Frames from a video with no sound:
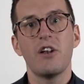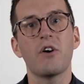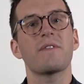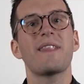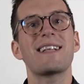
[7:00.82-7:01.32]

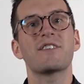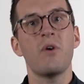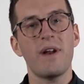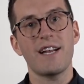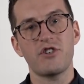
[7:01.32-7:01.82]
Look, that's
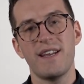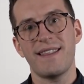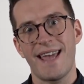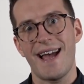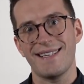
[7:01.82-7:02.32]
not actually
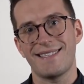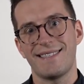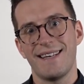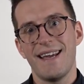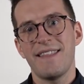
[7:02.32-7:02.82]
the
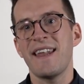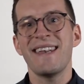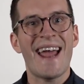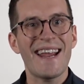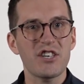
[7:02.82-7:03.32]
case. The
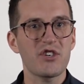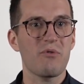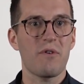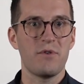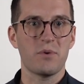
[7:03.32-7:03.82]

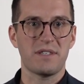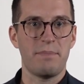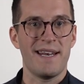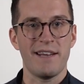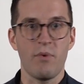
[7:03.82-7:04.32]
nature of your
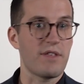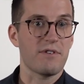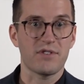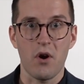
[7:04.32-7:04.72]
spending, whether it's